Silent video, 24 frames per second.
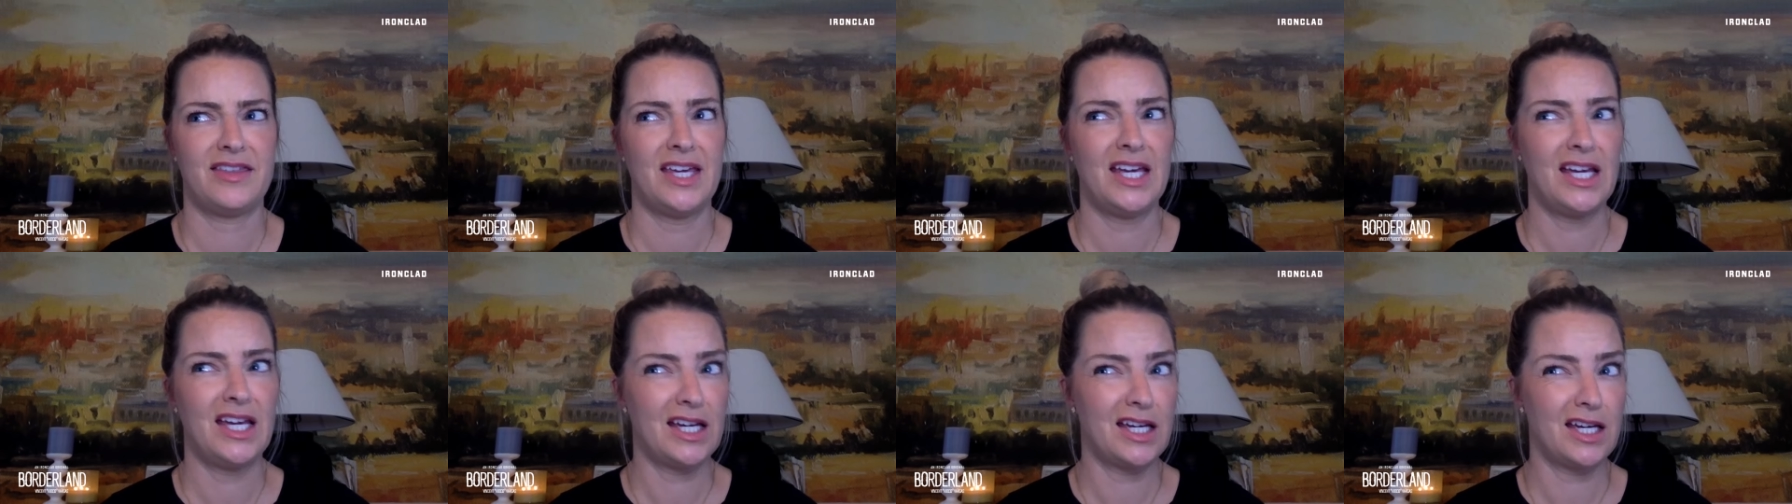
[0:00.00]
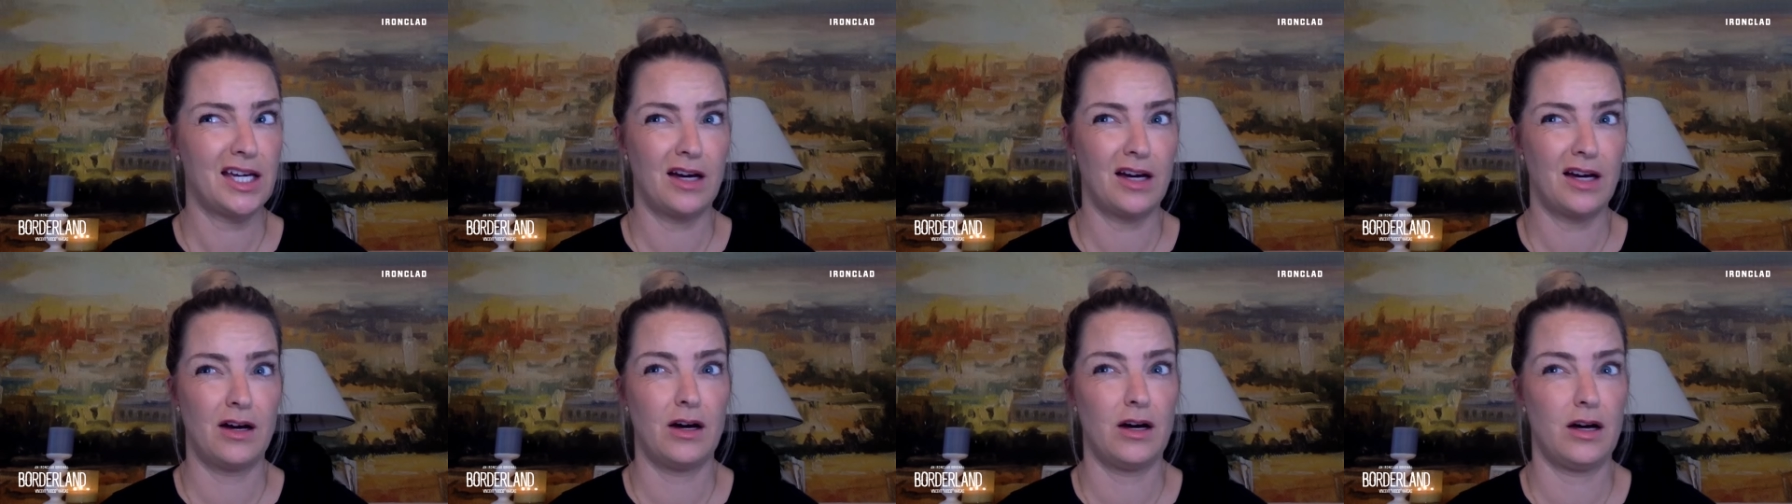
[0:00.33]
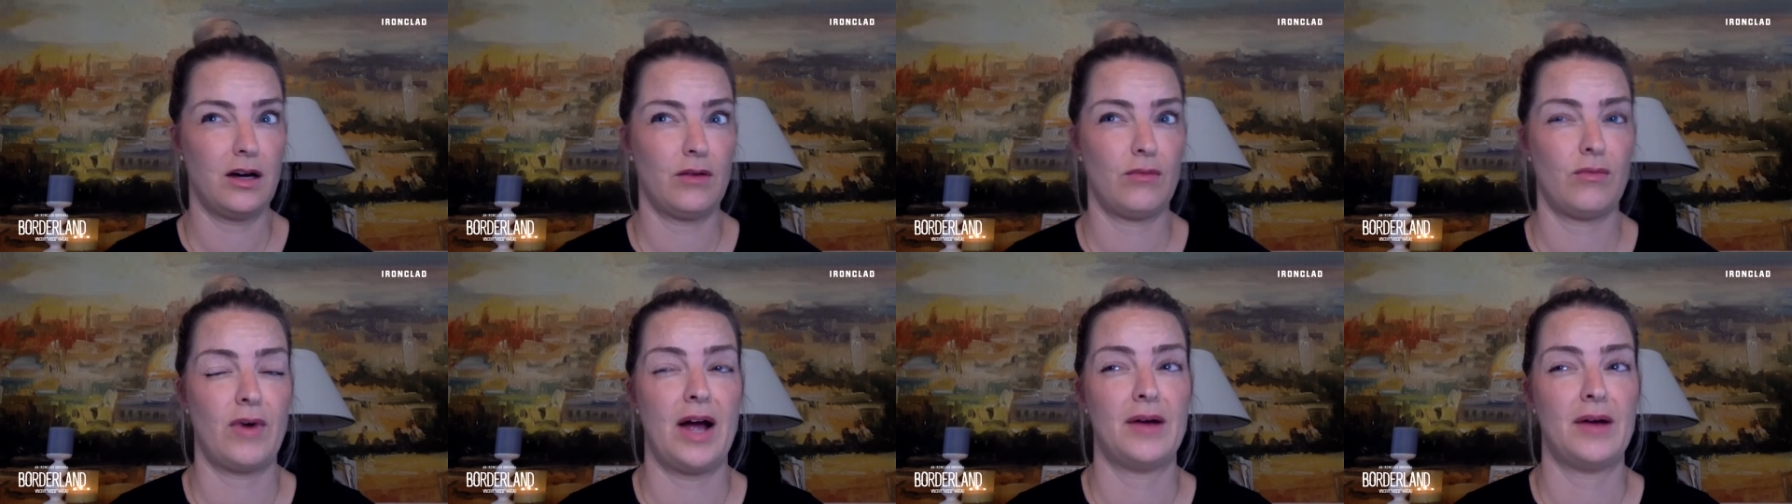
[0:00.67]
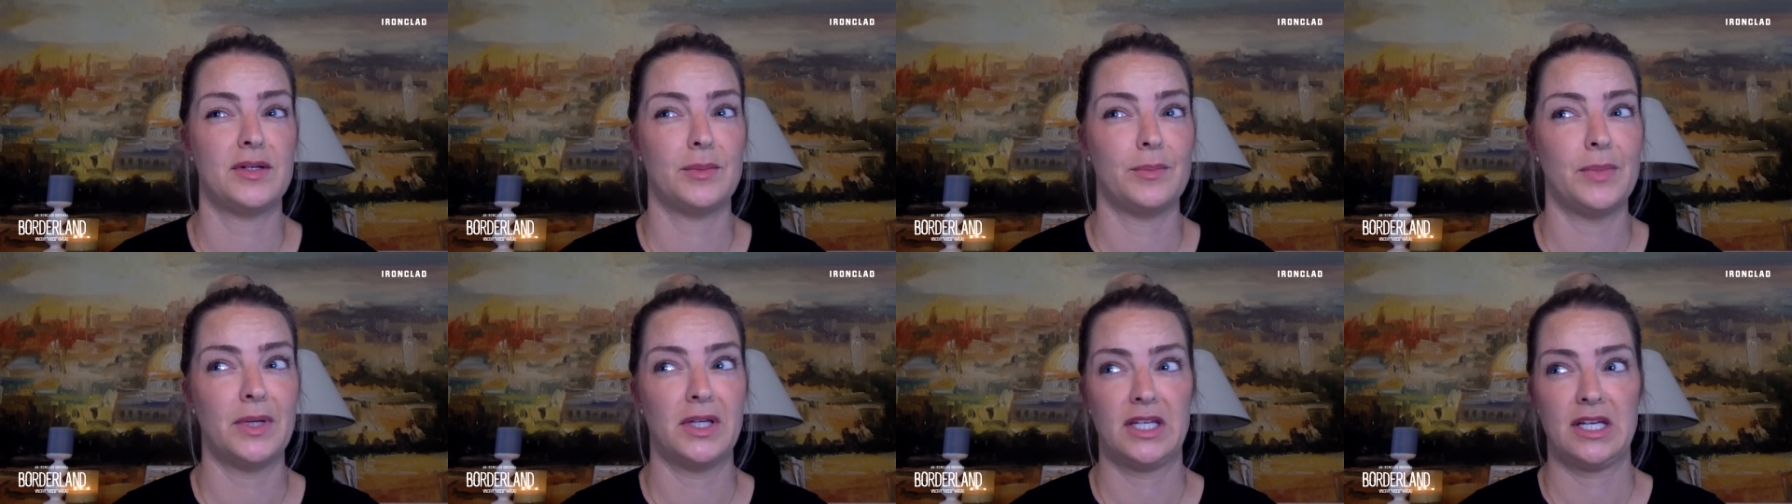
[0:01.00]
think, uh, around
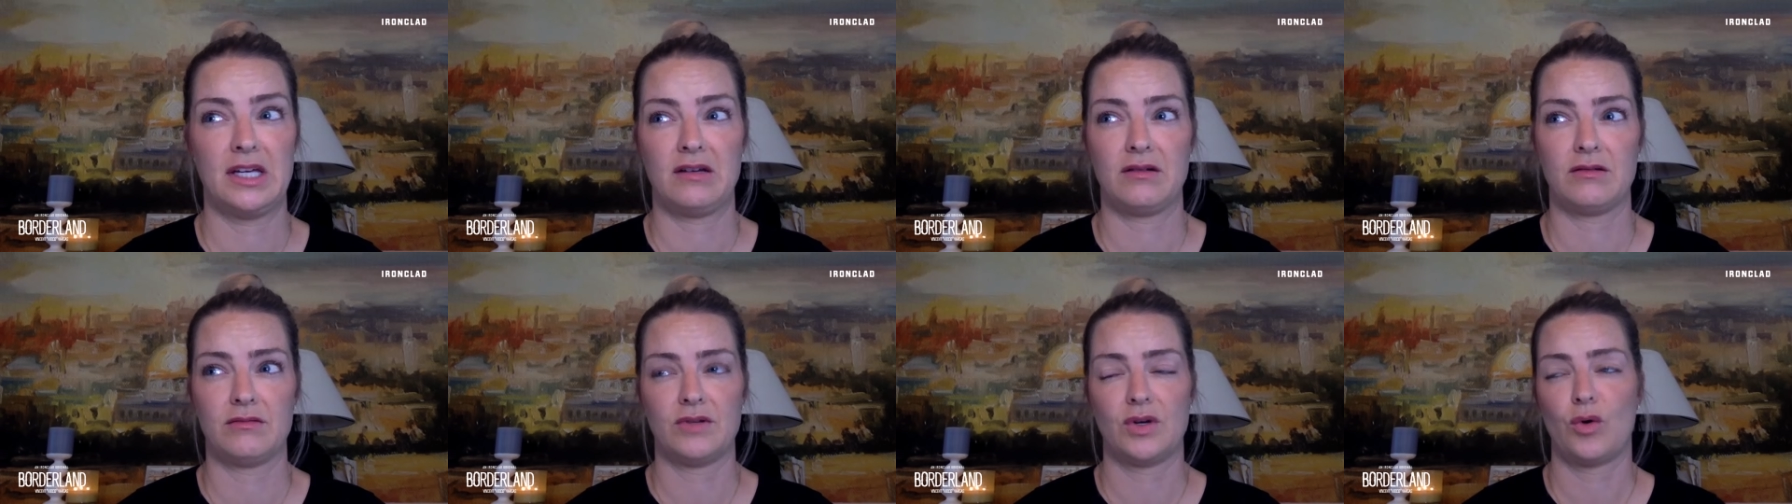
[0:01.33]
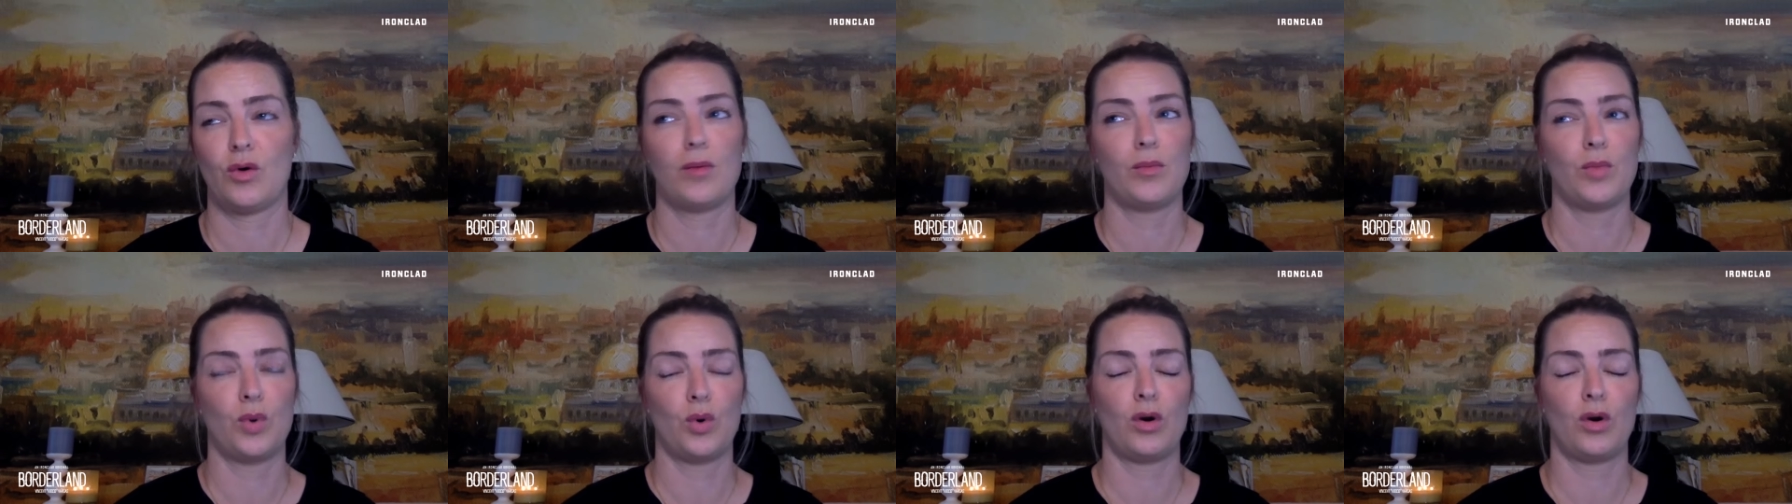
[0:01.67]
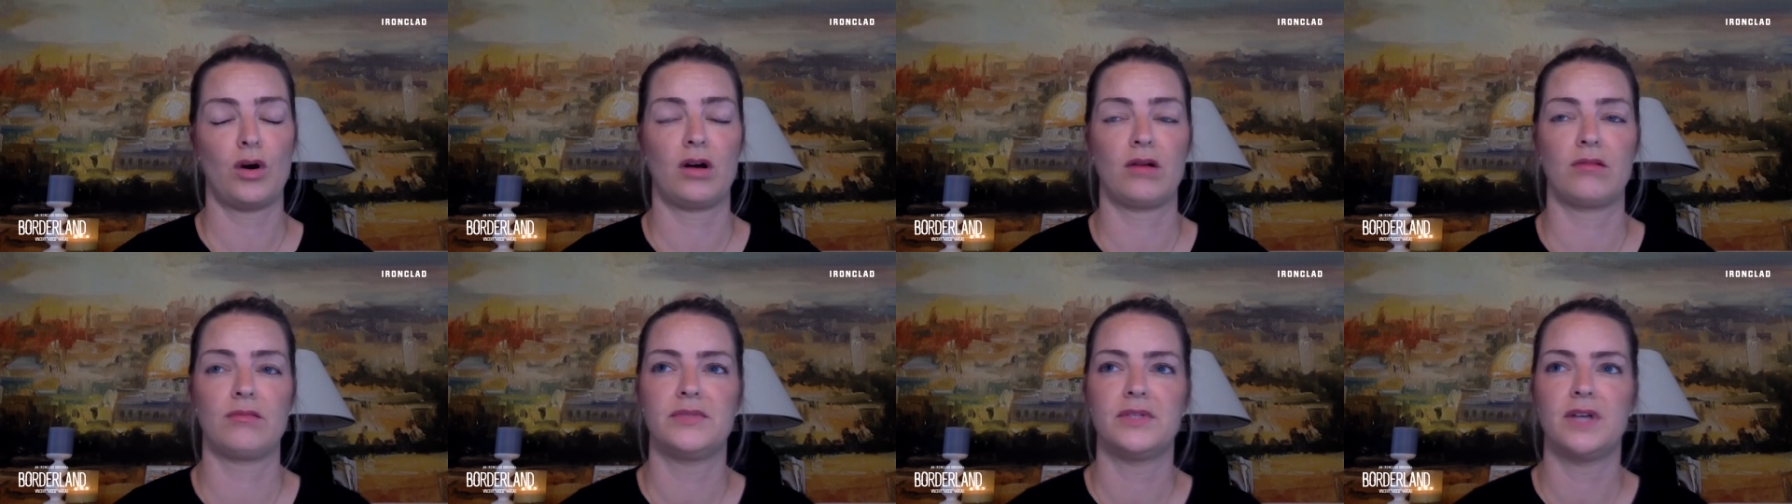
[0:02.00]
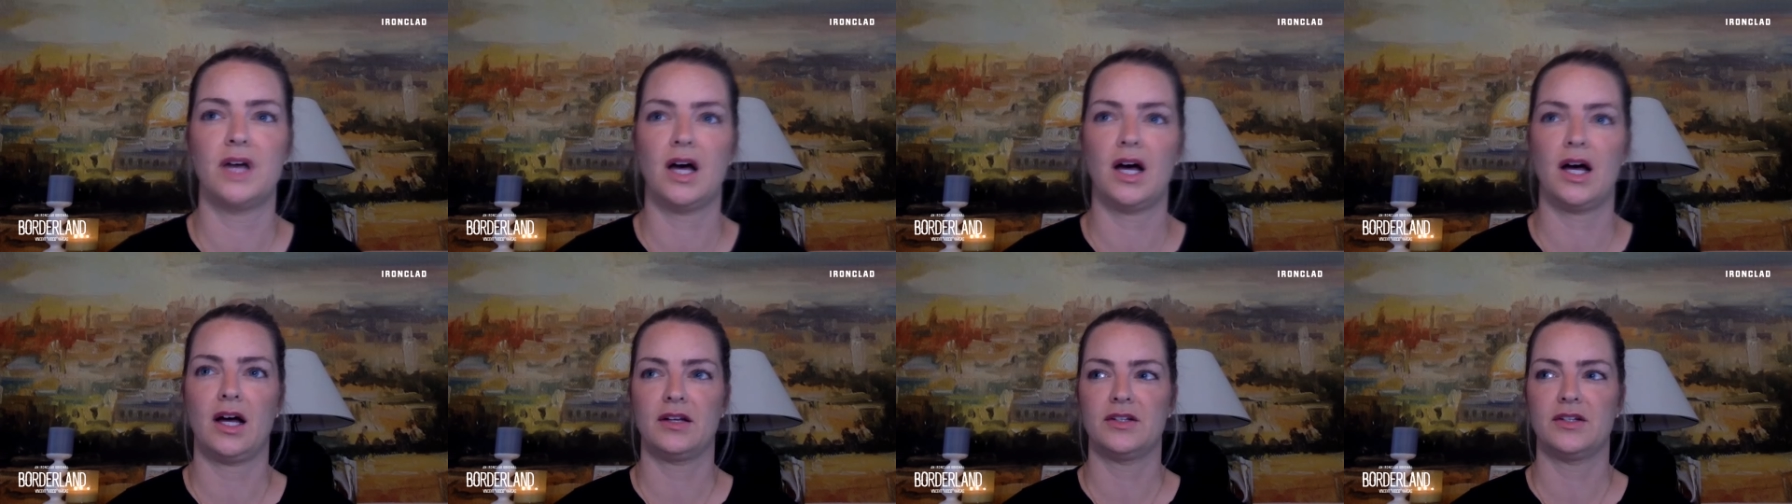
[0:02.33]
a billion or more
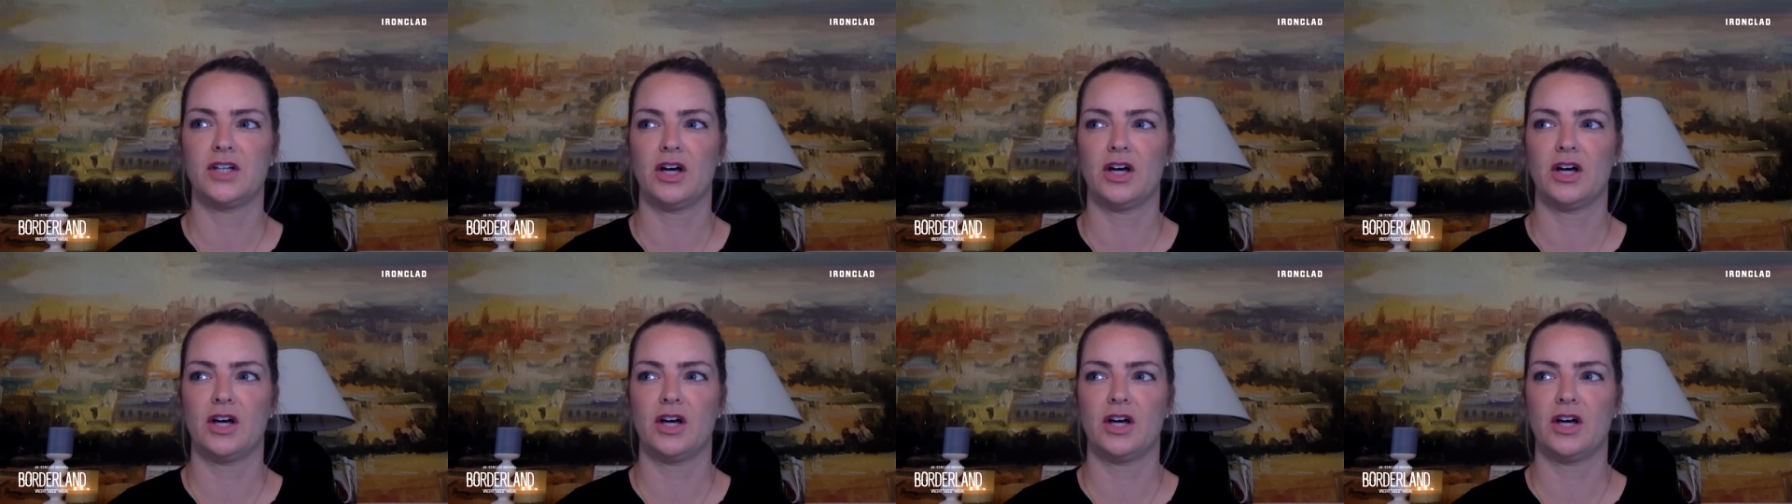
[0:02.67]
uh,